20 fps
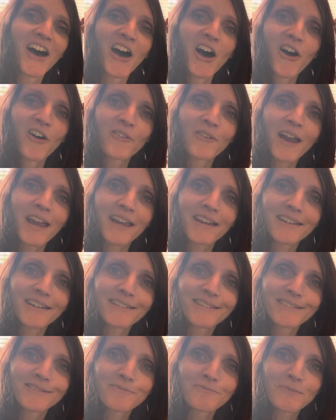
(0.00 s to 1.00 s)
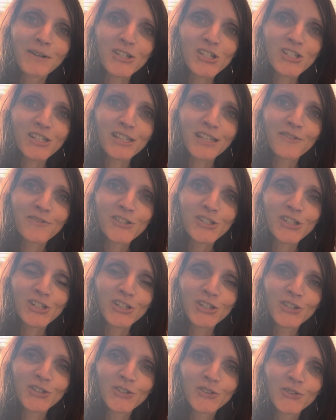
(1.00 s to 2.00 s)
All right, much love to
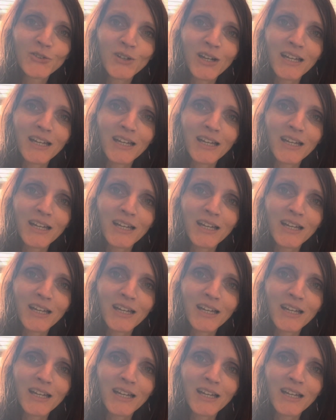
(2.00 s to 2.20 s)
you.